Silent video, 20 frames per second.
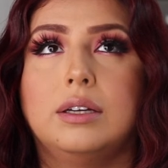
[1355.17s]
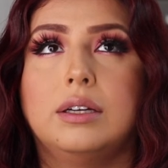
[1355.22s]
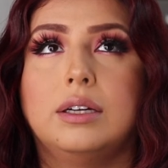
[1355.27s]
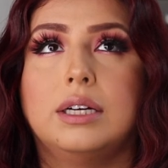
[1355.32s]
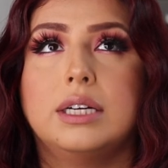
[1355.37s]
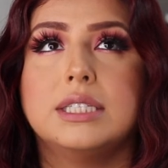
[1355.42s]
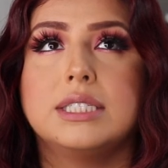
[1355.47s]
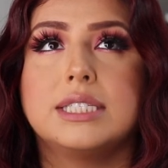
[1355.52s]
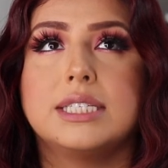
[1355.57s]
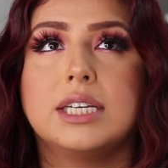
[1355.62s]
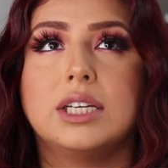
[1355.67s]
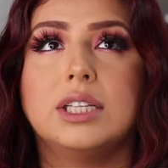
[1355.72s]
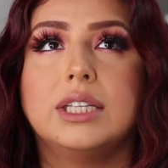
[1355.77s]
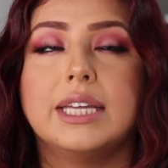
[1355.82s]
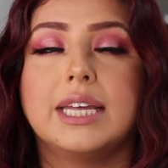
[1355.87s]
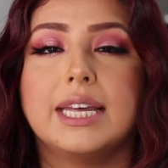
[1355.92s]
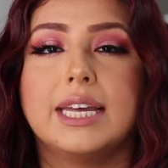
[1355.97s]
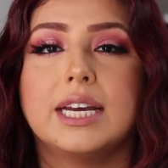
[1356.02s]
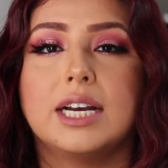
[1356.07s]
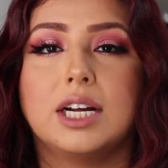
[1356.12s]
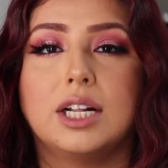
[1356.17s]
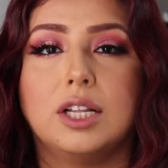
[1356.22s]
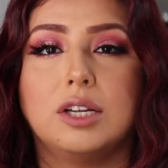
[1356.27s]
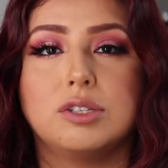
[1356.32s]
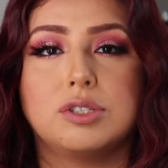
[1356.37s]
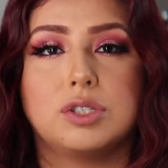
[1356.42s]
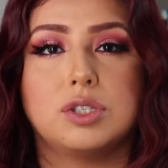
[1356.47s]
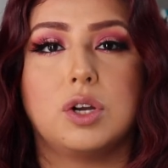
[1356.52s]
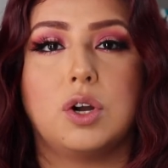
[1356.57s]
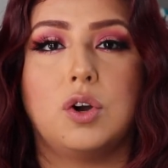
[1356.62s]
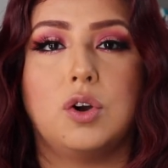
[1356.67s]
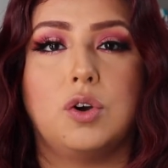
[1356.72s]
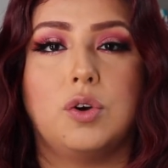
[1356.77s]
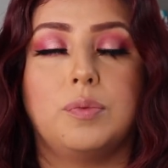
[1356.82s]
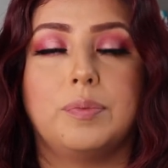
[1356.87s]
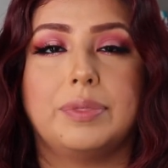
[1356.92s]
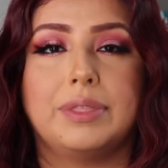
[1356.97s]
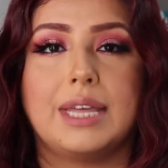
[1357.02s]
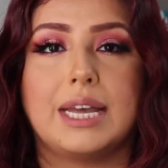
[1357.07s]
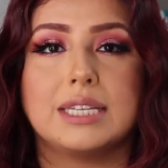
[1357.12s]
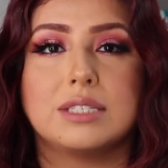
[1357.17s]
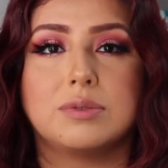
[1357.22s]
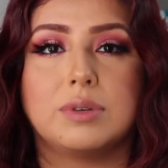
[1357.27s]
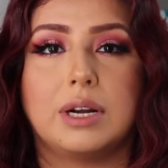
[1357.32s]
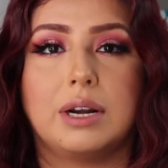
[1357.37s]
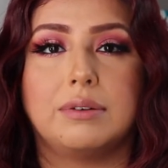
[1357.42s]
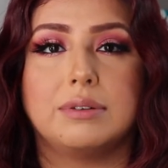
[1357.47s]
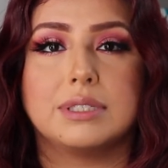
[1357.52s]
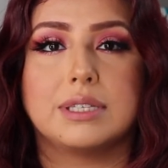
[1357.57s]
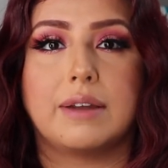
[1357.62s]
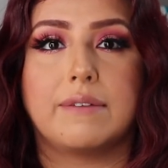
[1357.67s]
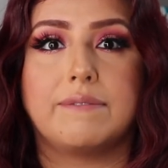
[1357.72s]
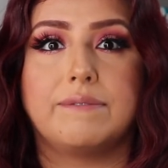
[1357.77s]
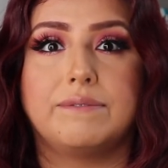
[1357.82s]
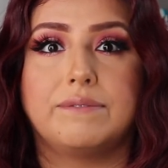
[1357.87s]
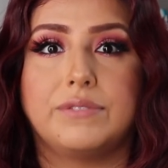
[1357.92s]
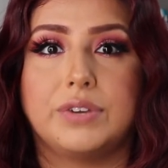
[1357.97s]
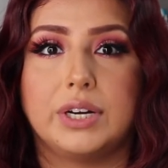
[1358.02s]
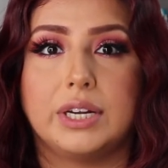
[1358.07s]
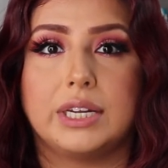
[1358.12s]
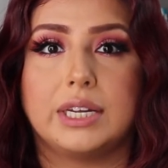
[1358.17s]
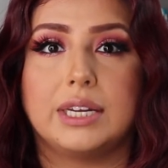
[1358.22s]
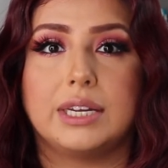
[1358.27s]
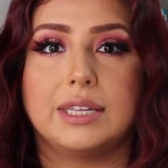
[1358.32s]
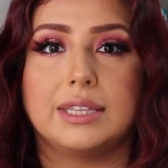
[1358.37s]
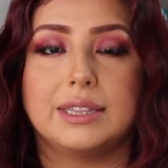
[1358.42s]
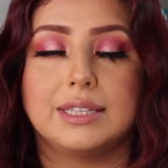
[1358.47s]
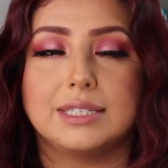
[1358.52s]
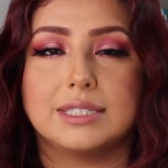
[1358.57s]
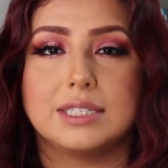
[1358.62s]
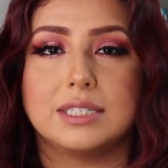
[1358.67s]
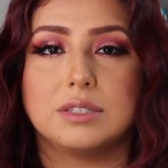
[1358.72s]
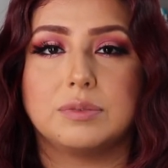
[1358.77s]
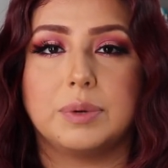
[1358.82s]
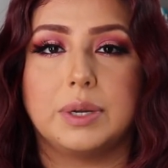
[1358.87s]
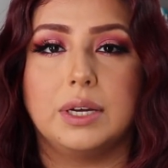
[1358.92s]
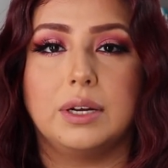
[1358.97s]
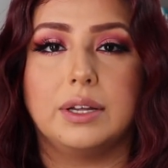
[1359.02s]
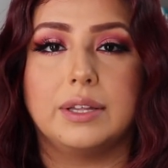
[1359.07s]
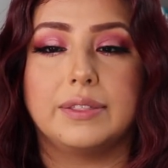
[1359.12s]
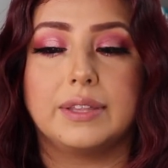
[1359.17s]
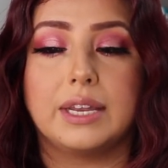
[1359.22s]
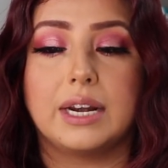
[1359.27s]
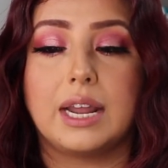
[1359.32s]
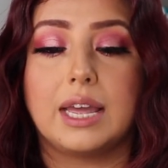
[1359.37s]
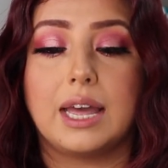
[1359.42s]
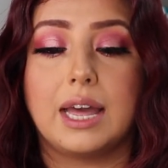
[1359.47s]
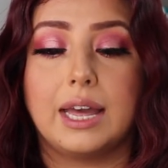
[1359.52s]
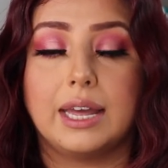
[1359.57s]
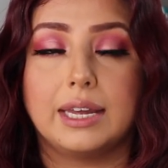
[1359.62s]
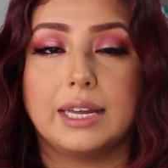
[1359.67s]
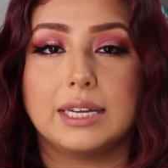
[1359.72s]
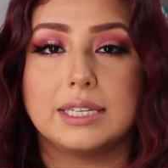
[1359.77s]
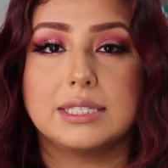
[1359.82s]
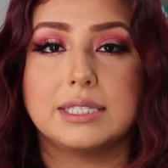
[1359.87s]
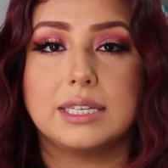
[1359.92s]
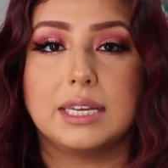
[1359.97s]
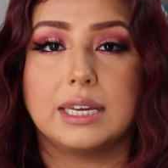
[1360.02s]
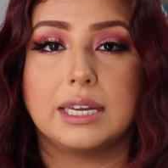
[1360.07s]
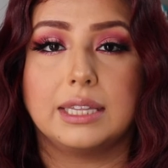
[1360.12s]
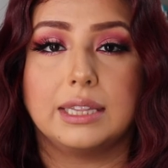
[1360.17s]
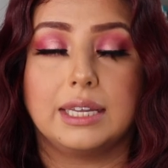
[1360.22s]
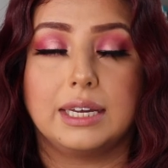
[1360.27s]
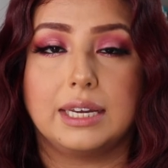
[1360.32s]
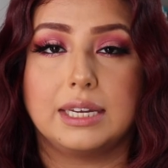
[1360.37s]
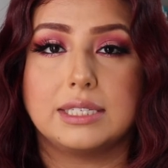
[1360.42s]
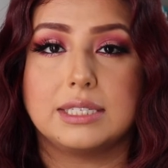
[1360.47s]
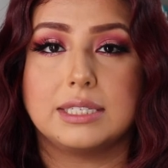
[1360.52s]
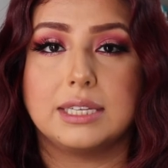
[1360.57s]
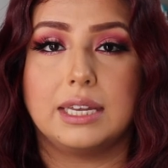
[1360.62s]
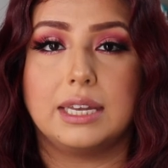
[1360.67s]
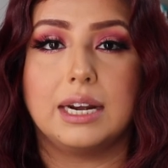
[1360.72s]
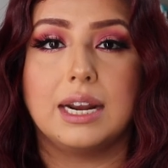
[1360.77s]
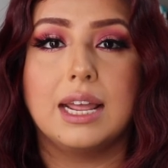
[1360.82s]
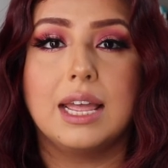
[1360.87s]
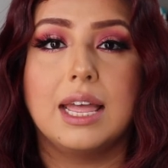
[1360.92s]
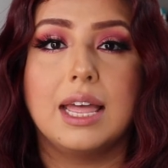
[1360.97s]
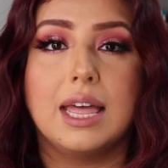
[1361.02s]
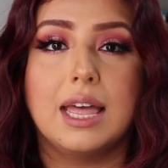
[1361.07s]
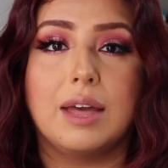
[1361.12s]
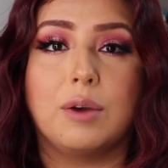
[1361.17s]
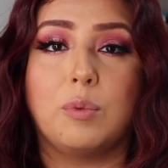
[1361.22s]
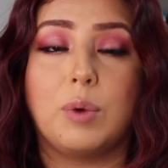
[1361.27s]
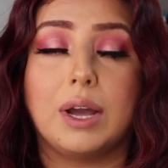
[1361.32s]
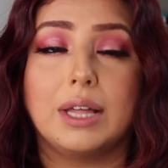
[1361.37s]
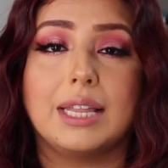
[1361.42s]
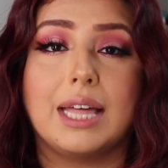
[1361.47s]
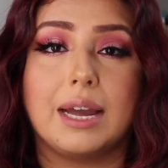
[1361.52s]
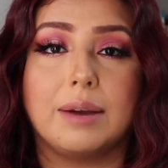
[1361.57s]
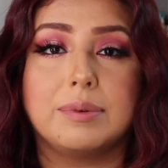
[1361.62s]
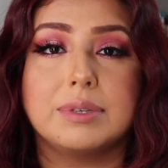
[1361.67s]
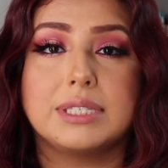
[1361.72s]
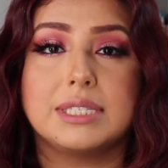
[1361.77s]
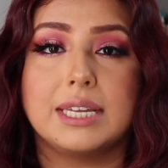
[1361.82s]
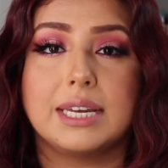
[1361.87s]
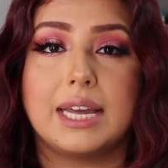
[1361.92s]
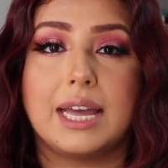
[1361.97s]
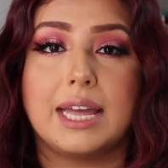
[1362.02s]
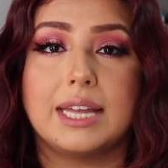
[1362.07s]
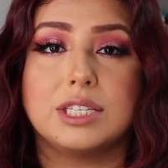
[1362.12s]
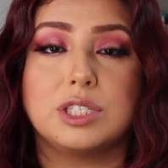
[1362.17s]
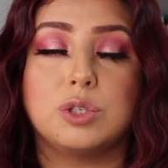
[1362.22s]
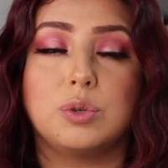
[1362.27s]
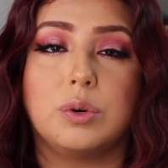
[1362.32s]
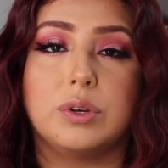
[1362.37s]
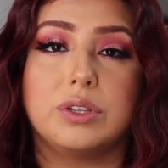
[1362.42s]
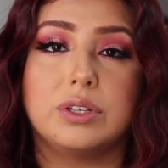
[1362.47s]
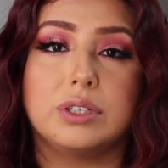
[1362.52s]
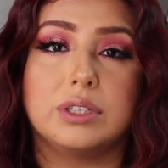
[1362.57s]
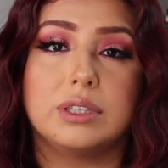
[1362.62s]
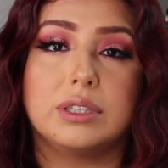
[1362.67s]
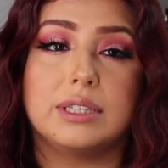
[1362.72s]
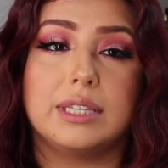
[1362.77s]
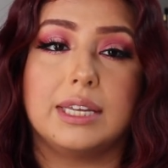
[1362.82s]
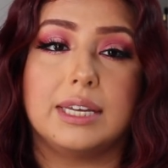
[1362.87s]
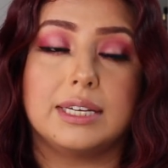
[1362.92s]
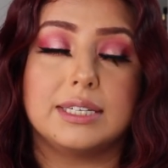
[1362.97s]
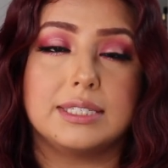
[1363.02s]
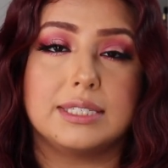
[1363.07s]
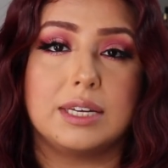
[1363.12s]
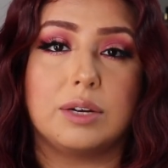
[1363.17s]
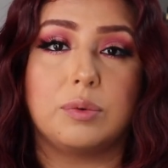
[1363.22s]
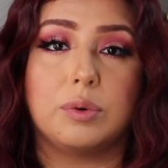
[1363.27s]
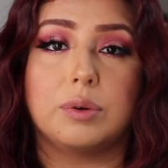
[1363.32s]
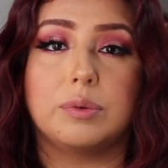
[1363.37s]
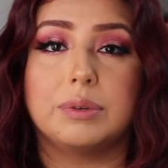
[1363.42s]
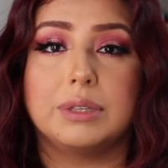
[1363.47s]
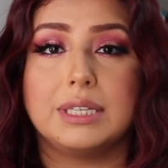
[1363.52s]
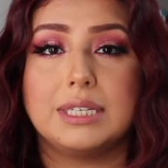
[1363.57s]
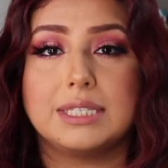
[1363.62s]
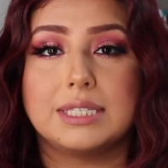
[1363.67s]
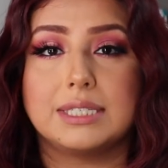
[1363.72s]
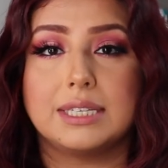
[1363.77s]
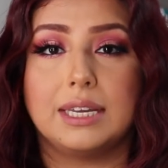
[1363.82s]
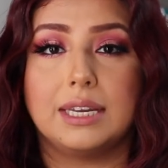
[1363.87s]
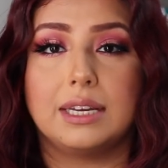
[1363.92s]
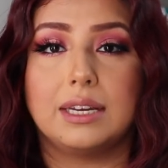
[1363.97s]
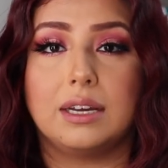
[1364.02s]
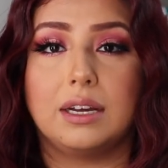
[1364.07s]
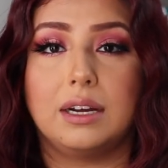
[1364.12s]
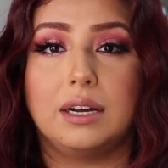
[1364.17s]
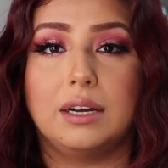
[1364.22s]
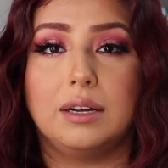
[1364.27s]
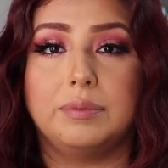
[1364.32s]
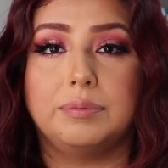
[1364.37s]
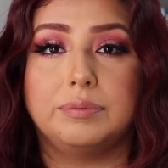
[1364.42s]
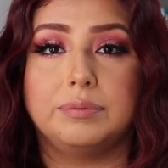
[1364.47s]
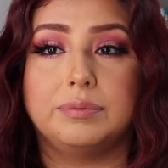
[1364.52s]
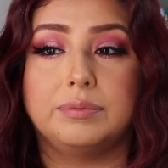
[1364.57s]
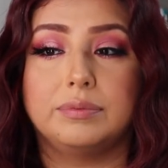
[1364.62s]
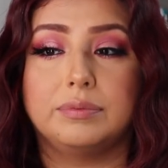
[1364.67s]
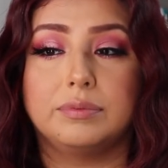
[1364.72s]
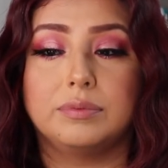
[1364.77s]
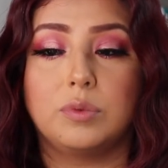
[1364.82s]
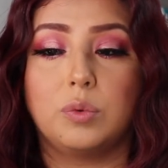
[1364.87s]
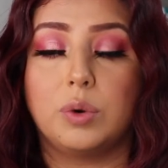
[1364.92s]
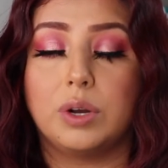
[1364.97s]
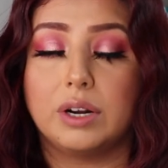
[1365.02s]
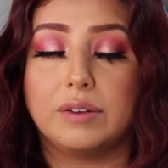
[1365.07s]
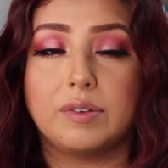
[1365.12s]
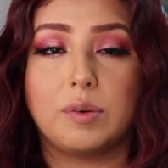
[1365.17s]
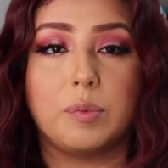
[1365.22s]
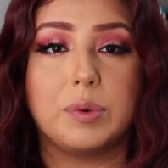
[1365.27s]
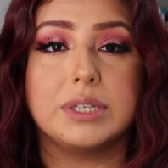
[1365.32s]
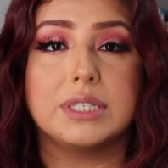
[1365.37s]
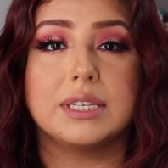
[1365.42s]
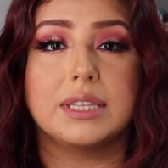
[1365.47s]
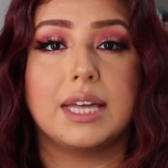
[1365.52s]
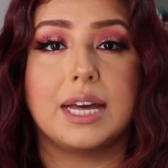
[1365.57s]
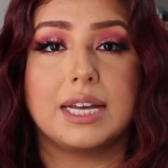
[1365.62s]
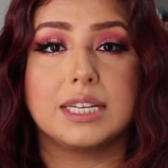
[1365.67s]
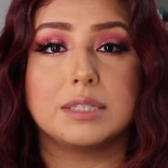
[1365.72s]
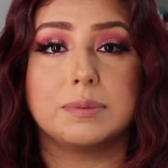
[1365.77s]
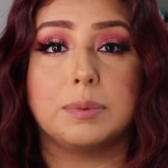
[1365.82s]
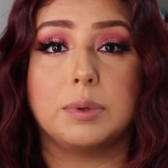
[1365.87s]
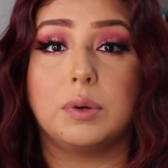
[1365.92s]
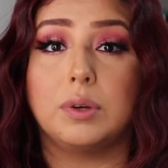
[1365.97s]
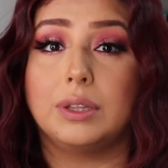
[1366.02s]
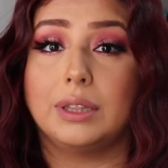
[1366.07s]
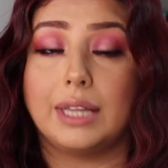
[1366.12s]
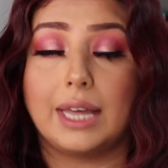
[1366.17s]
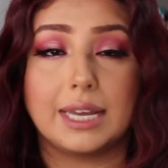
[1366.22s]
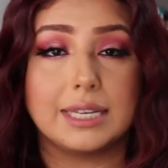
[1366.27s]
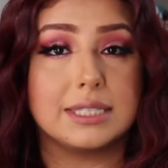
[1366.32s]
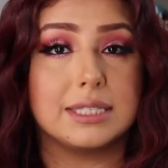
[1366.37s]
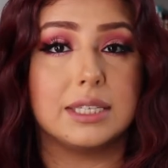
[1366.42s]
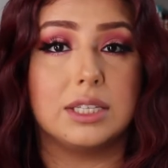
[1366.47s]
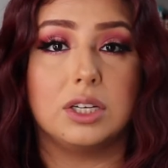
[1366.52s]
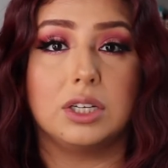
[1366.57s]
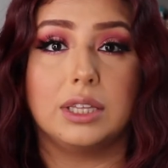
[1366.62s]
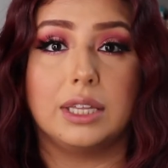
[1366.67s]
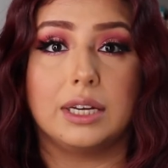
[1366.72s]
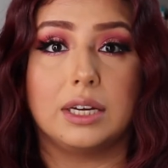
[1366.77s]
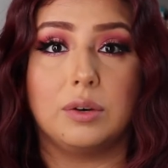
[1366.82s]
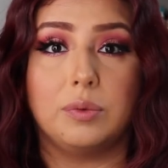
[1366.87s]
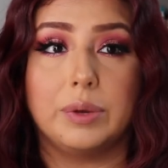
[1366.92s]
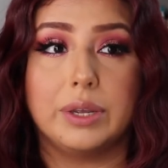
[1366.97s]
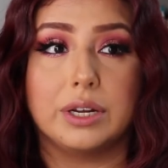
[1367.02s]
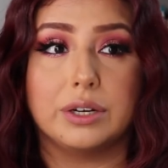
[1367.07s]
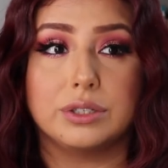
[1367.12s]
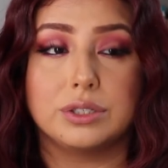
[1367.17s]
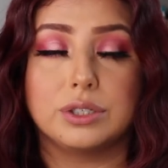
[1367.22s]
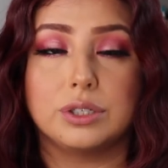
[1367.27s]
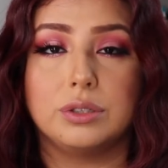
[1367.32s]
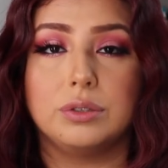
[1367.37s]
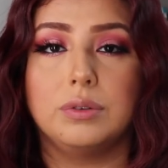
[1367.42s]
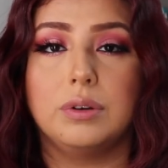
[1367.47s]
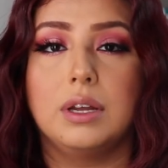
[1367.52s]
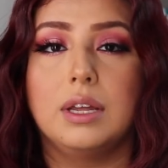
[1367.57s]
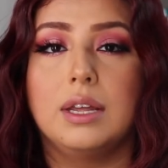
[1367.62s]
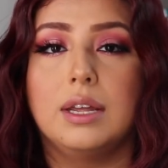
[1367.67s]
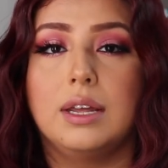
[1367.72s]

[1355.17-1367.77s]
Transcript: until it hit close to home, that's when I was like, break, this is real. And then I got sick, and like I said, while I was sick, I had 2 other tias that were really sick. One of them went to the hospital and lasted there like a week or 2.